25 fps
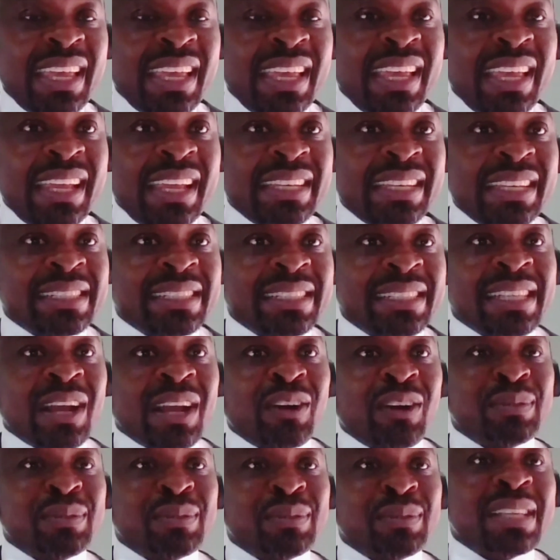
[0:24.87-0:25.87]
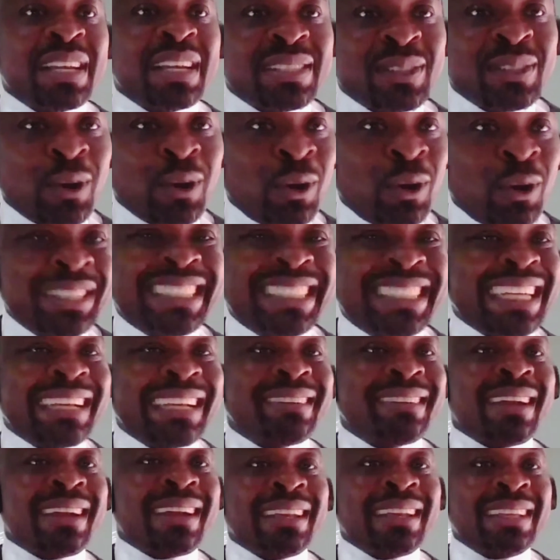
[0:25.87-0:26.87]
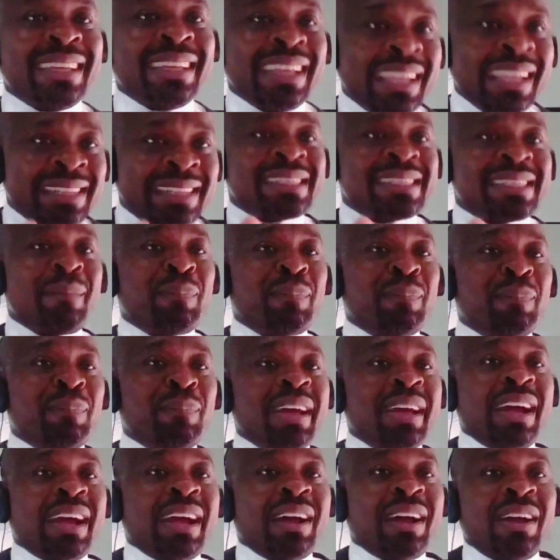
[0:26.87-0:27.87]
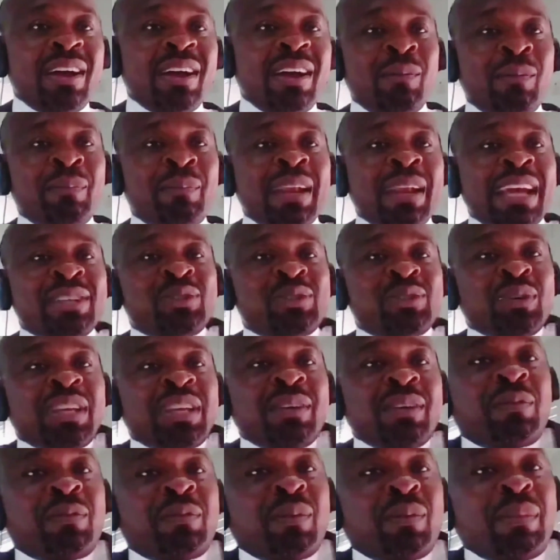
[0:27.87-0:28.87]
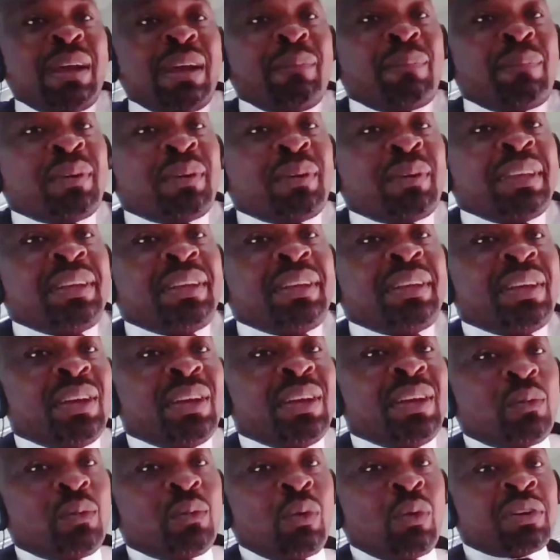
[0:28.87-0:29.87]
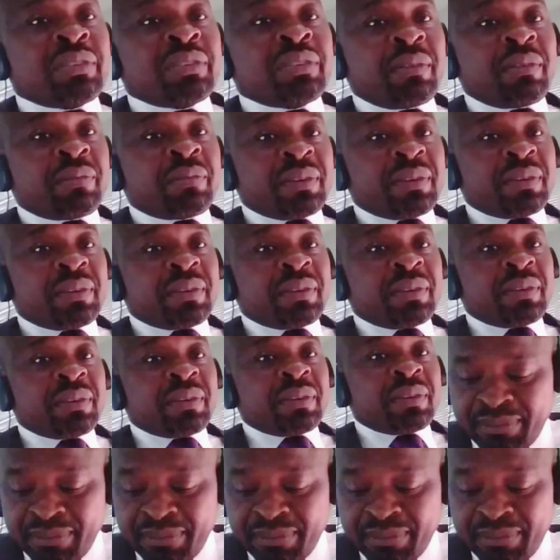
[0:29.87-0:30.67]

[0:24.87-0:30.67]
In the circumstance, or generally, is employer obliged to give former employee work reference?